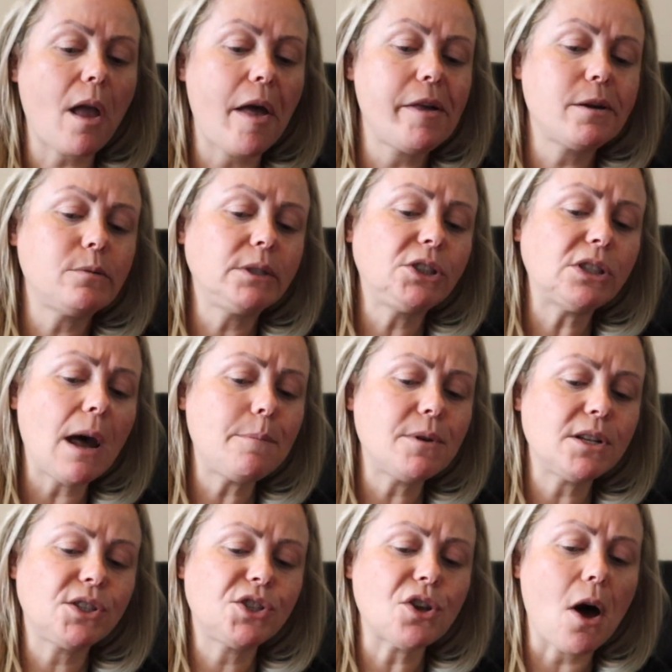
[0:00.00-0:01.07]
I think we stopped
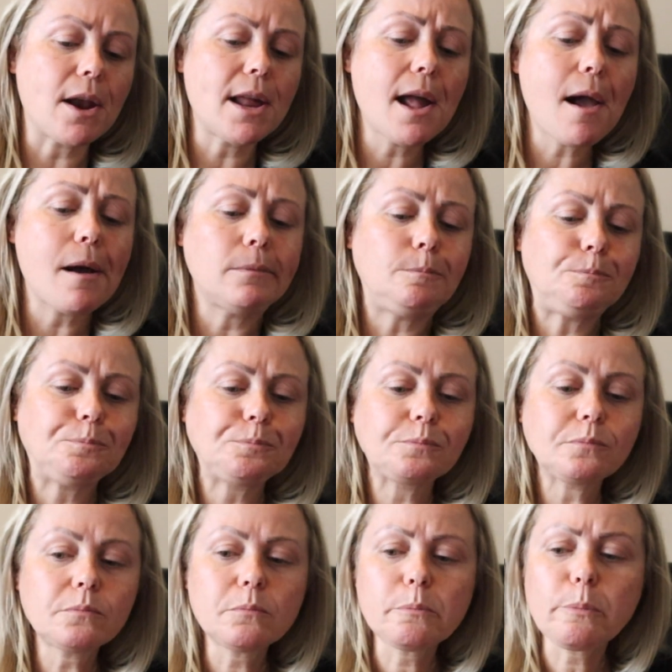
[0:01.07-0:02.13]
at Sonic
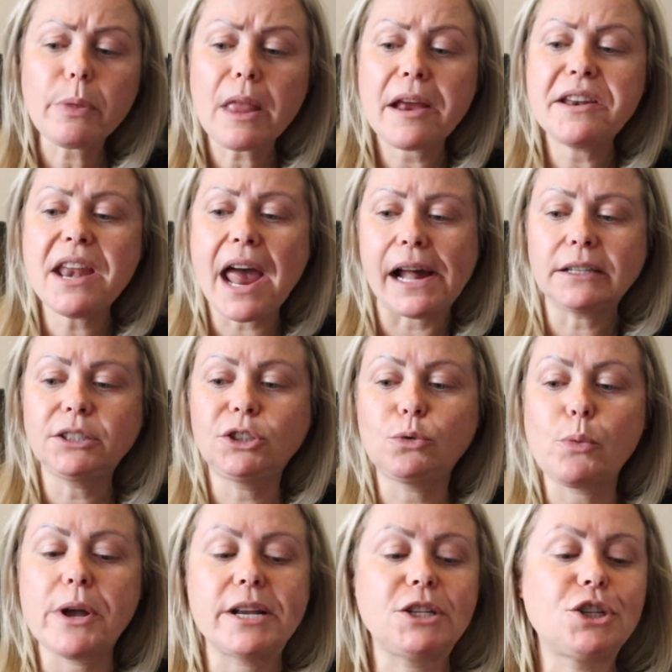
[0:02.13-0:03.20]
next,
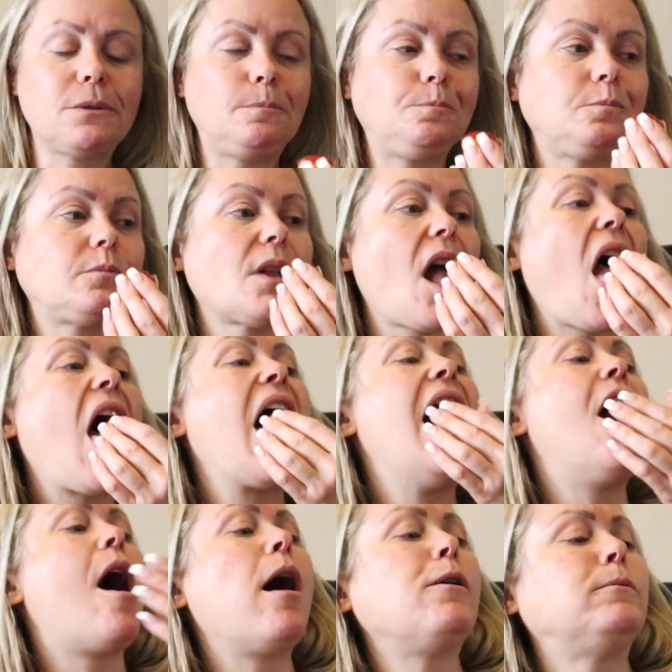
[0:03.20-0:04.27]
which
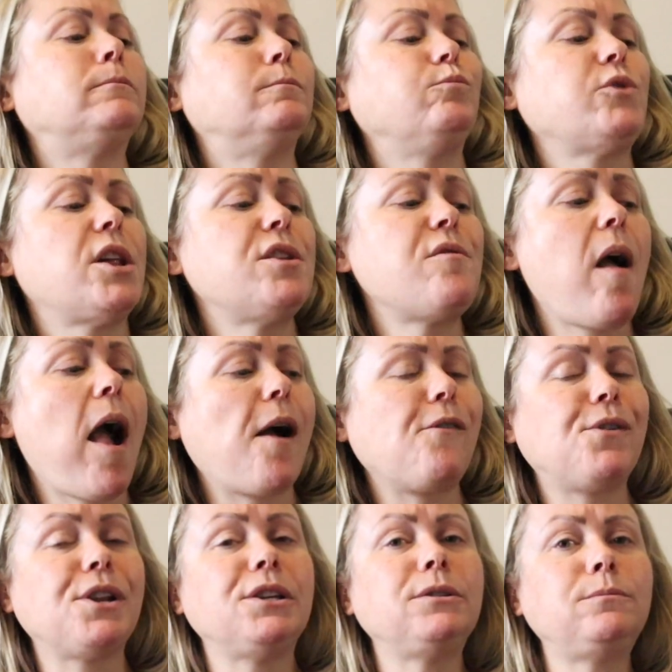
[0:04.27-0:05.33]
they didn't
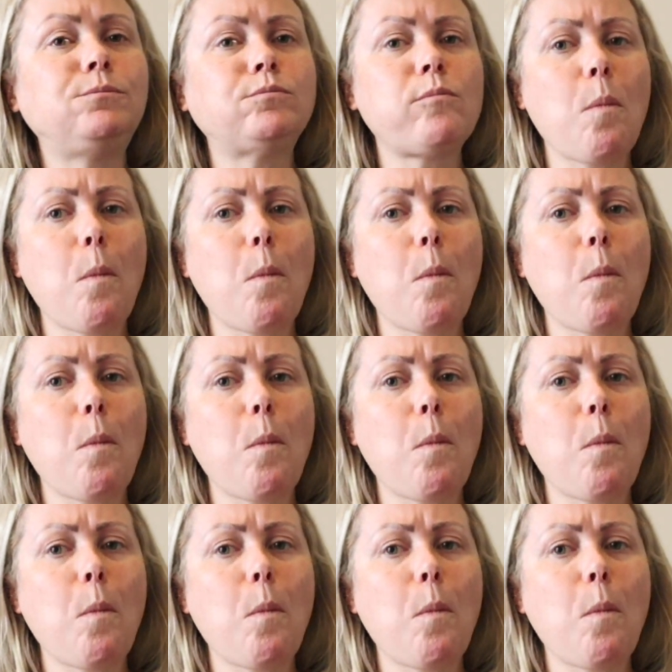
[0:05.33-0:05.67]
have any